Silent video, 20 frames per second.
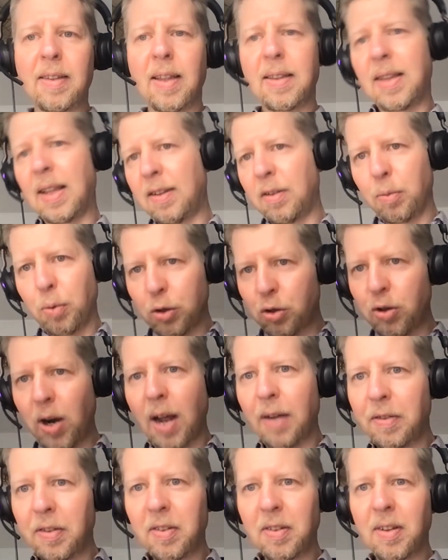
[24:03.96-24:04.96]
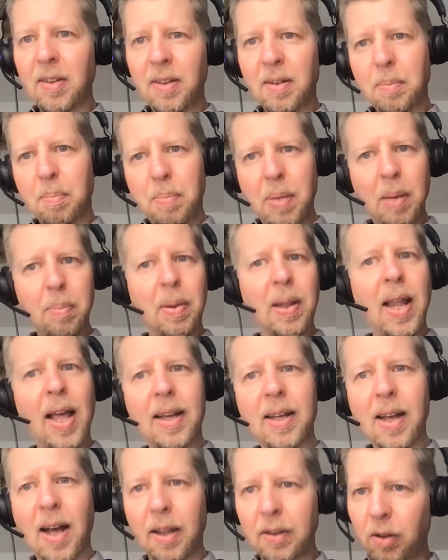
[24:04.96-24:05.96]
that this is what drives people
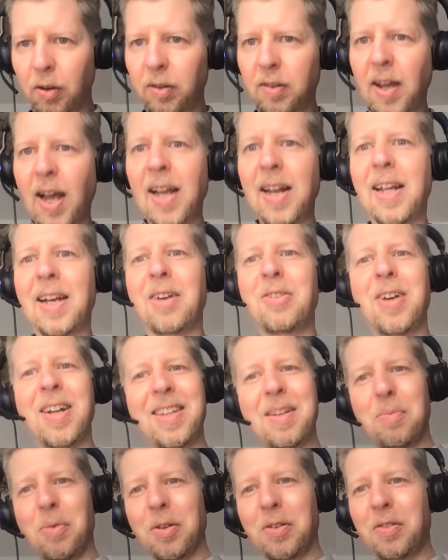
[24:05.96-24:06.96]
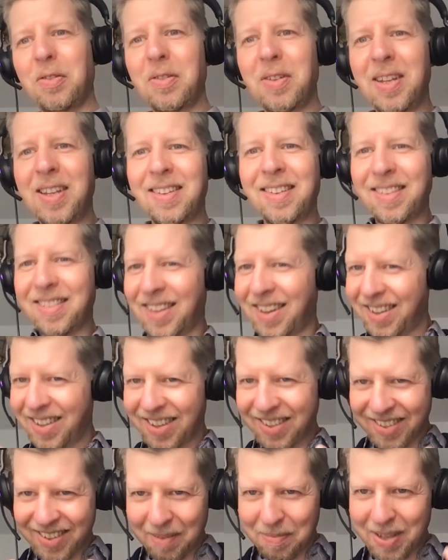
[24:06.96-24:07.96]
like Anton Zeilinger, right? He says
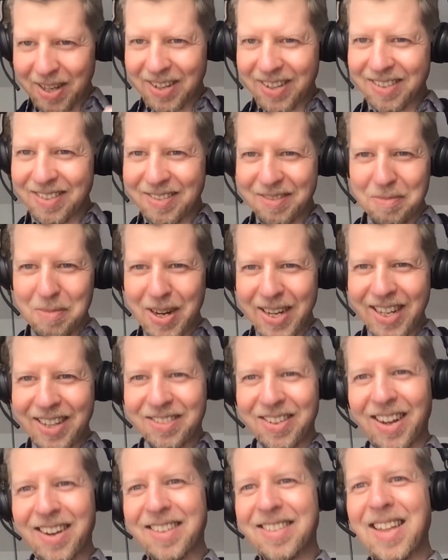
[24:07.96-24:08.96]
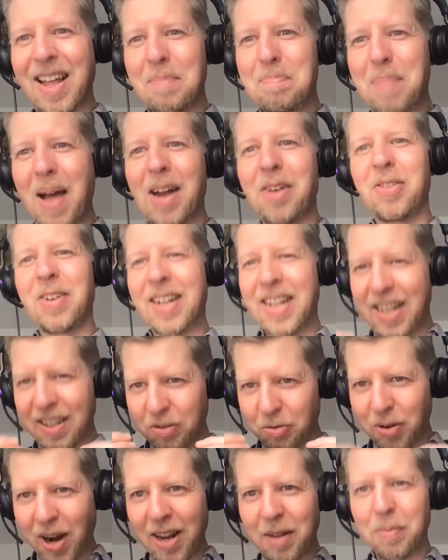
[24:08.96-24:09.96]
there's something we need to understand better, and
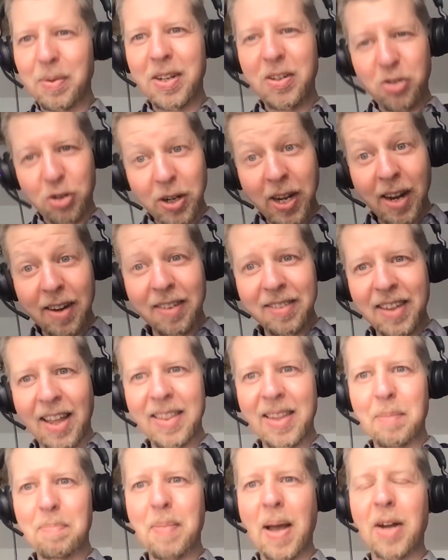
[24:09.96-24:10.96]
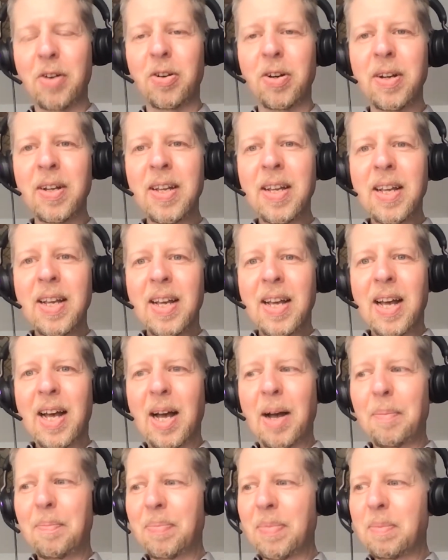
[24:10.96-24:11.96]
he's right. We should understand that better.
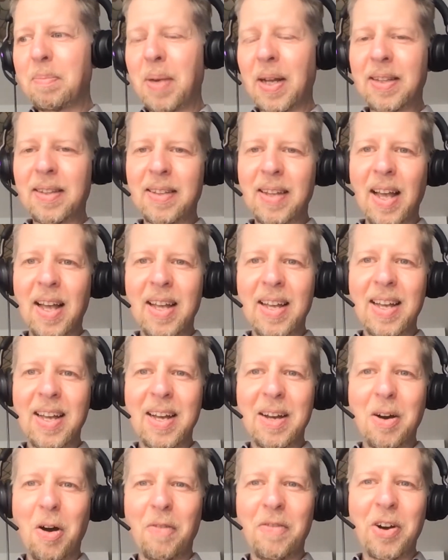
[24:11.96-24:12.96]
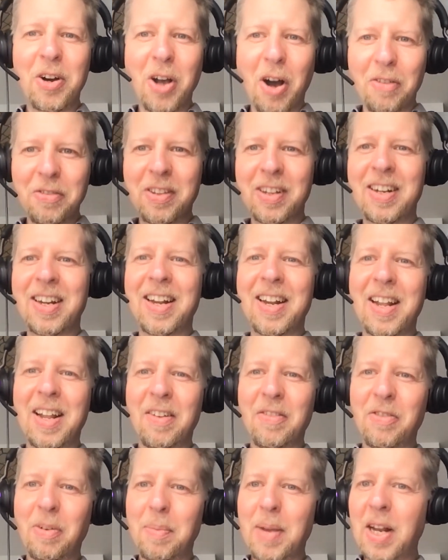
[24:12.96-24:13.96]
But very often,
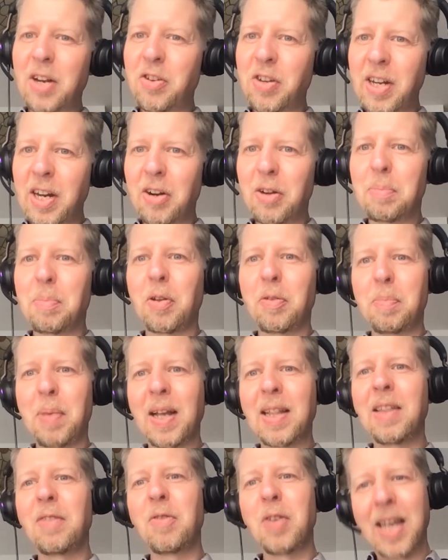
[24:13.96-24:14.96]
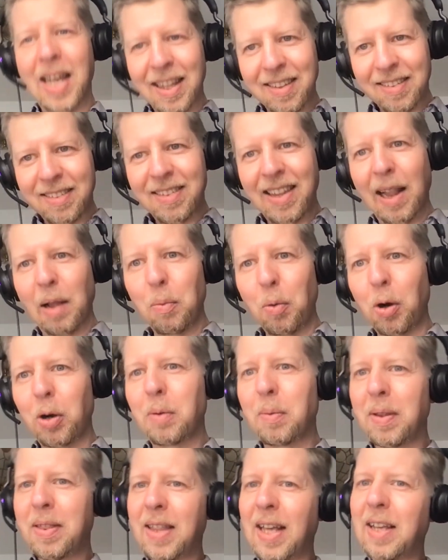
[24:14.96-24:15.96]
from an engineering perspective, you can still work
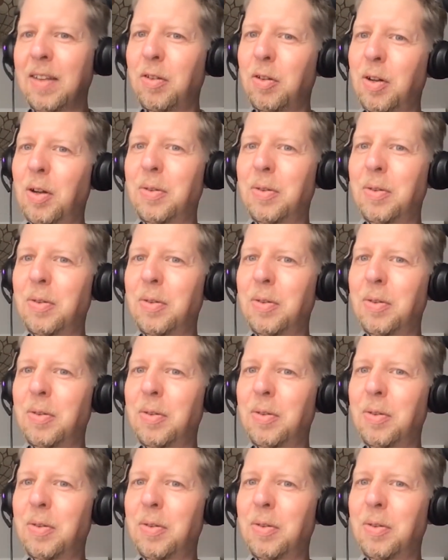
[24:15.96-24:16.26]
with things